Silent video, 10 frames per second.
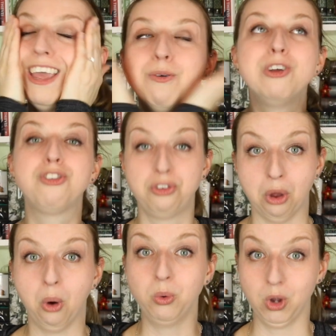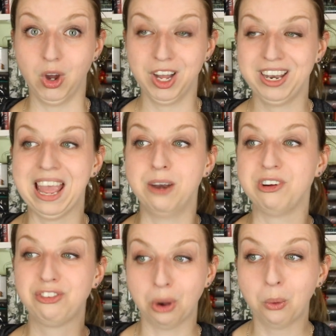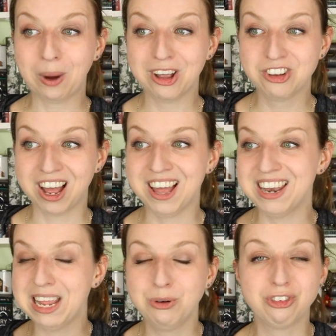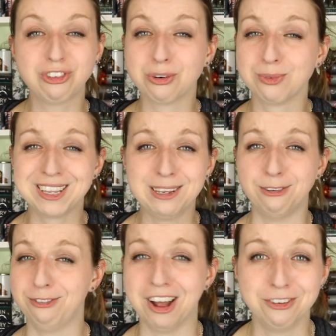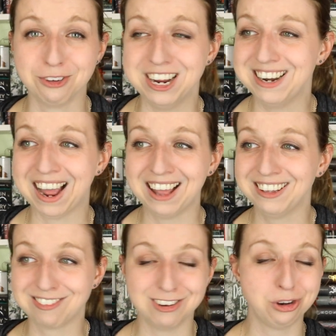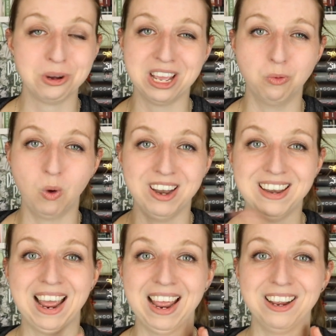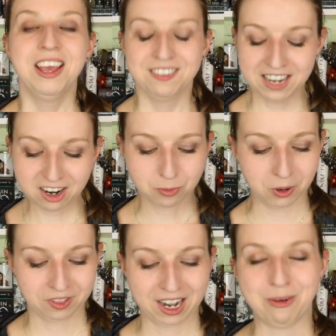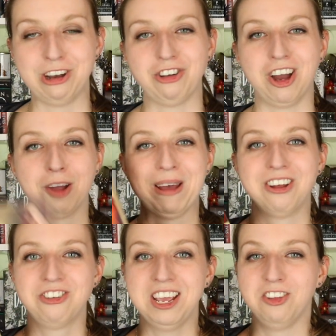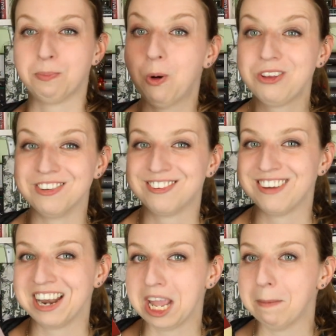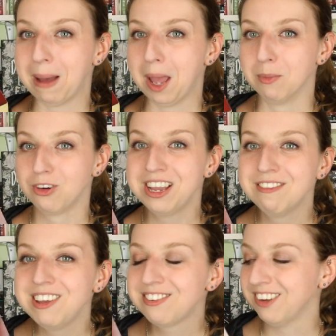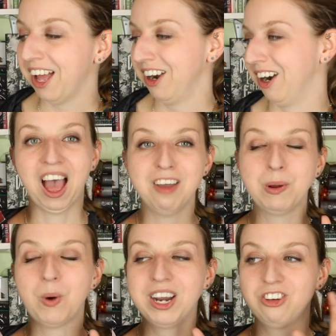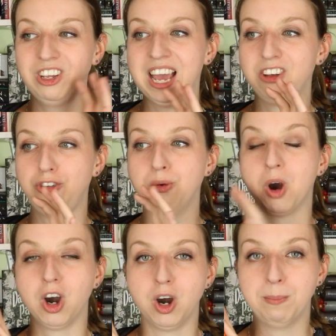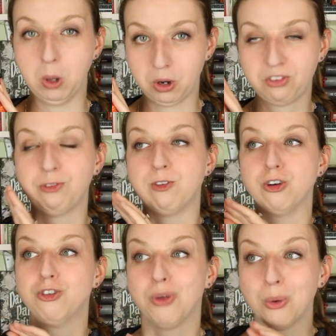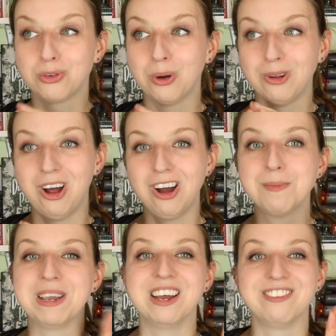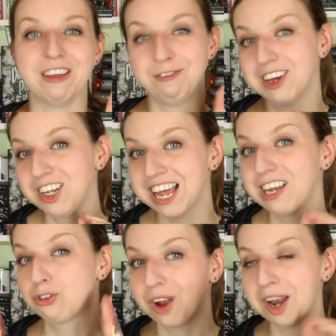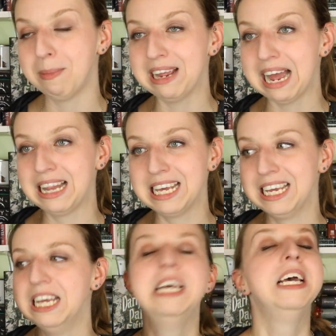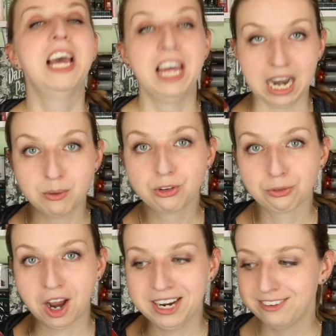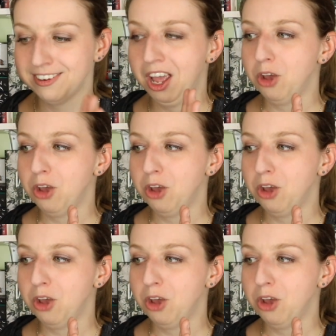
It was so good and it was so well done. It was just a really fun read. I listened to it in one day. The next book that I want to talk about is Poison Study by Maria V. Snyder. I've been wanting to get to her books for so, so long because I feel like it's right up my alley and I was right.